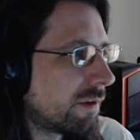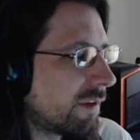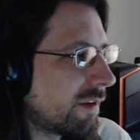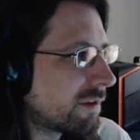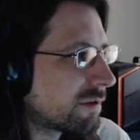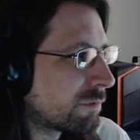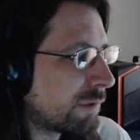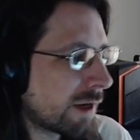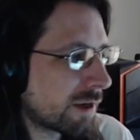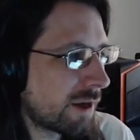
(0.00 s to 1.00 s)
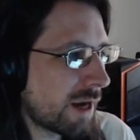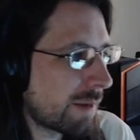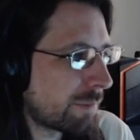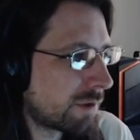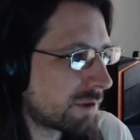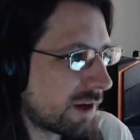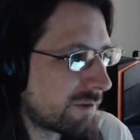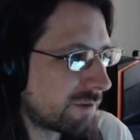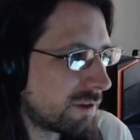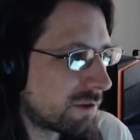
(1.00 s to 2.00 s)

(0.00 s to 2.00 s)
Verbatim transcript: that's not going to happen as often.